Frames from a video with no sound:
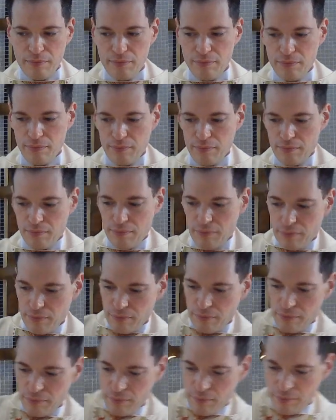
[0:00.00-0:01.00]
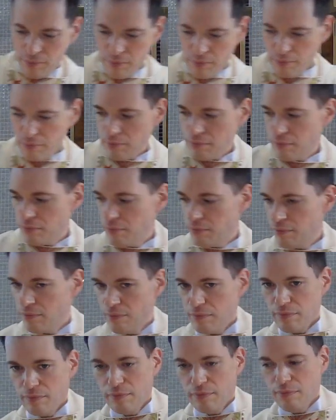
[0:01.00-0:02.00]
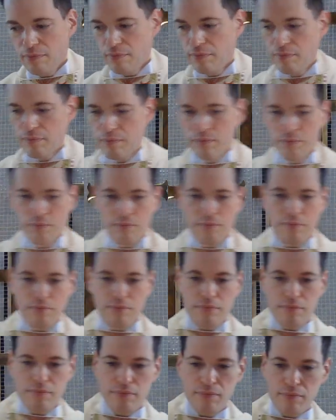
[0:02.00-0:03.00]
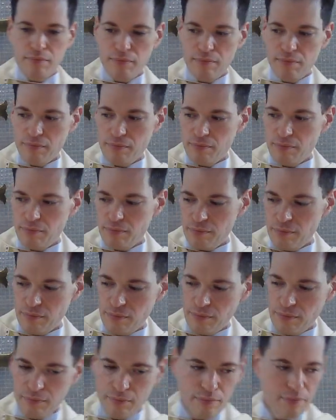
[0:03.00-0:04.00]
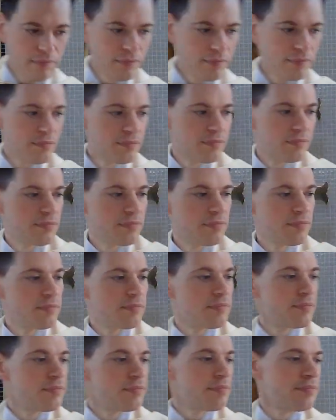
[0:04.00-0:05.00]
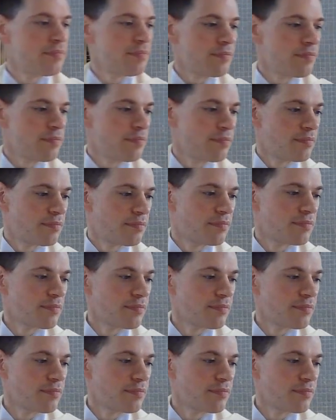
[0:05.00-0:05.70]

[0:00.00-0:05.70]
Nothing is said.